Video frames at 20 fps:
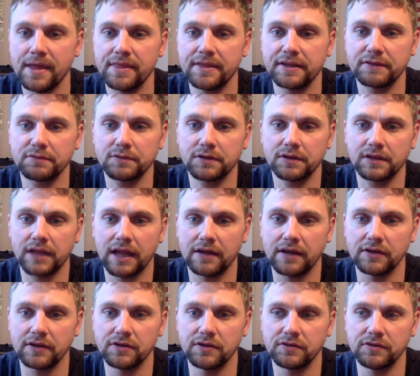This will allow
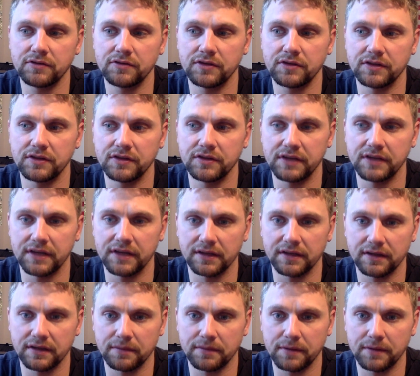you to get a
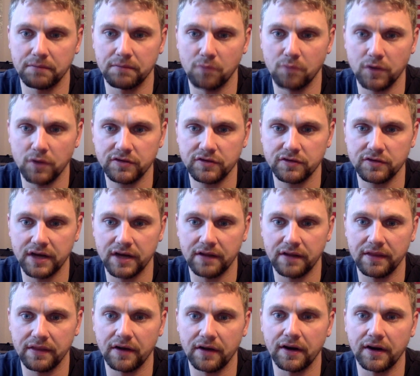little bit of moisture
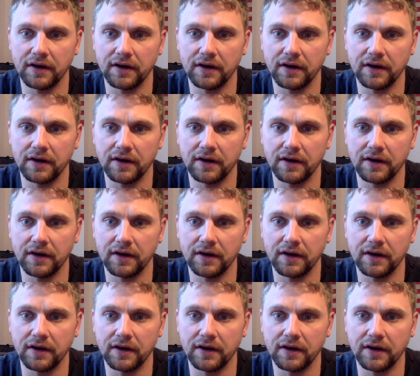down there.